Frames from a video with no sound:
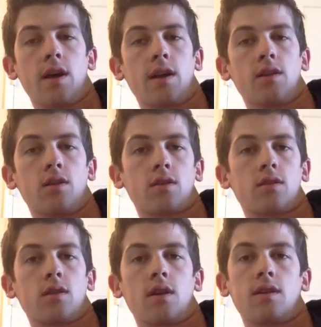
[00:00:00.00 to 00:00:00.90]
and it
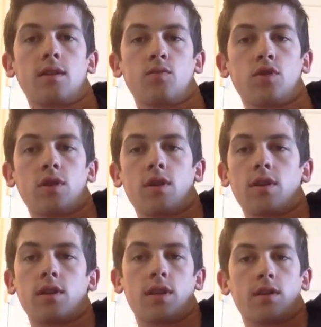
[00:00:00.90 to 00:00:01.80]
looks similar
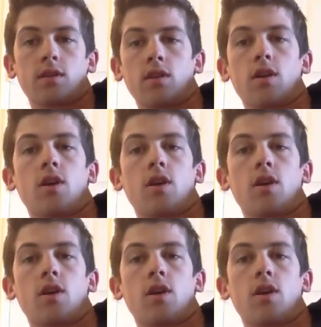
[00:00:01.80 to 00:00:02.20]
to this.